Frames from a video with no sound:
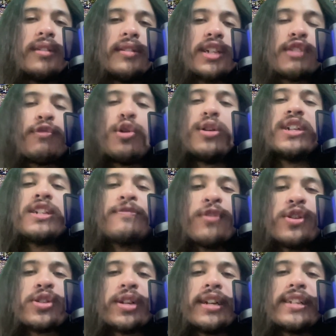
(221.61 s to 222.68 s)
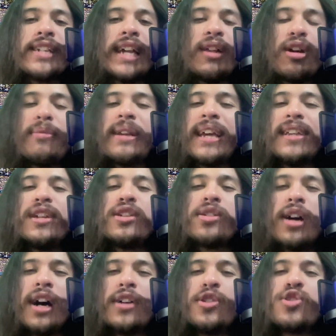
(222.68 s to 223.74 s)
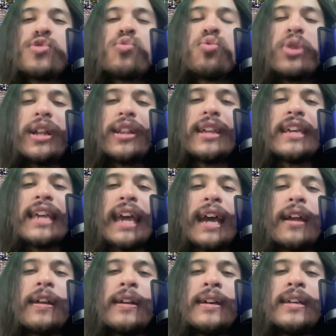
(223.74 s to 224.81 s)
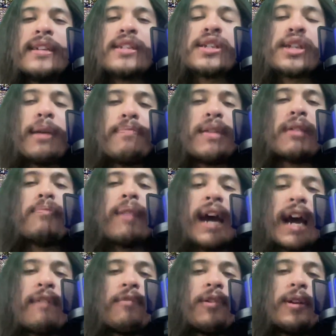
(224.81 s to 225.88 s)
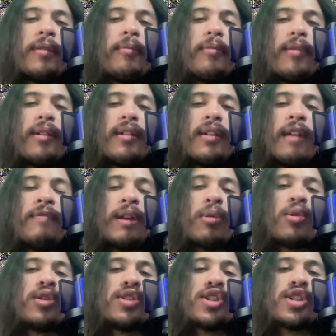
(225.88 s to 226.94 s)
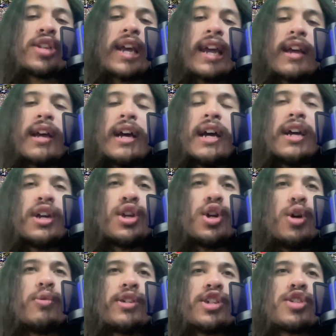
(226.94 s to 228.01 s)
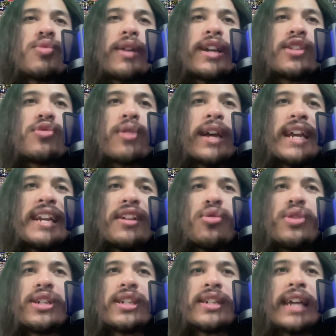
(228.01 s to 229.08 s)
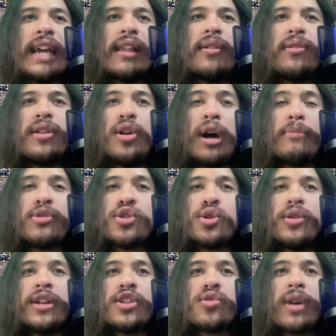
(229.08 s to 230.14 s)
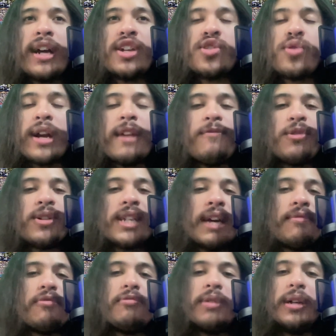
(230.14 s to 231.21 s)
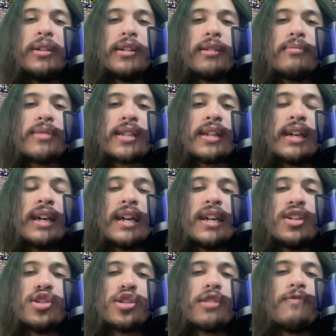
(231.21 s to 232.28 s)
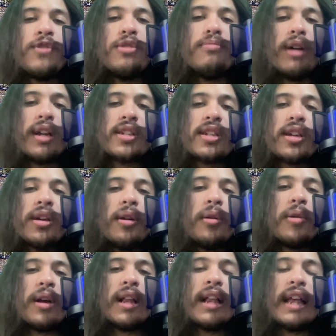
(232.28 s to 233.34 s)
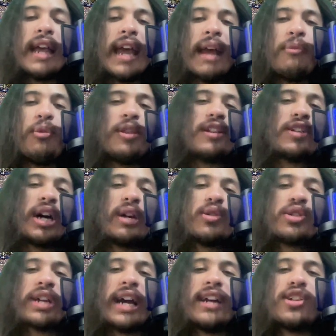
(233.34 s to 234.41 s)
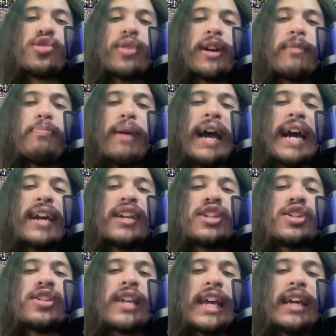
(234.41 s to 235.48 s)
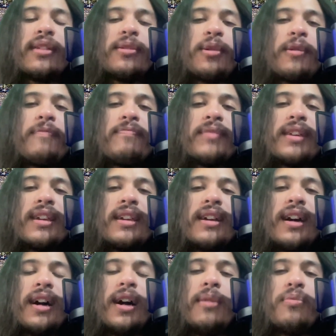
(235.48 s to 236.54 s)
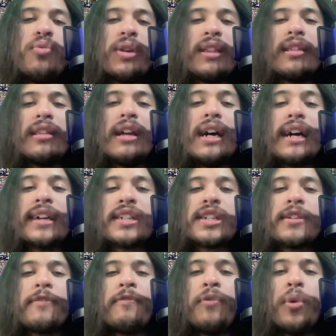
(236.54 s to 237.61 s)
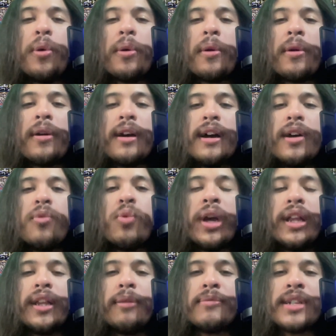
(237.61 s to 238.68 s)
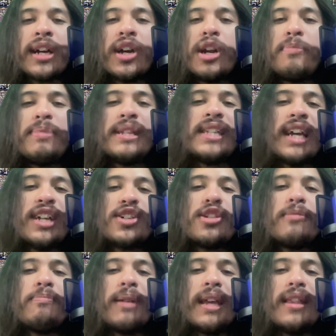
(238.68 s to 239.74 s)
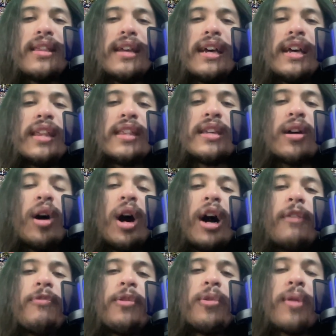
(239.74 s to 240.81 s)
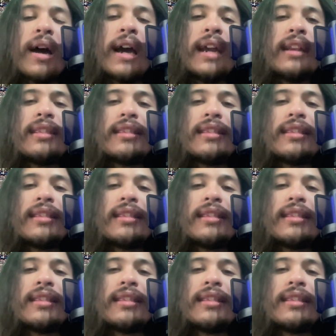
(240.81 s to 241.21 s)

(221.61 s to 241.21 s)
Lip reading: Let's focus first on Taylor. I mean, can the Dodgers really get something back for him if they were to just say, we straight trade Chris Taylor? I'm sure they tried trading for Devin Williams just a few months ago, and were the Dodgers kind of trying to package Taylor with Lux for Williams? That could have potentially been the offer, right?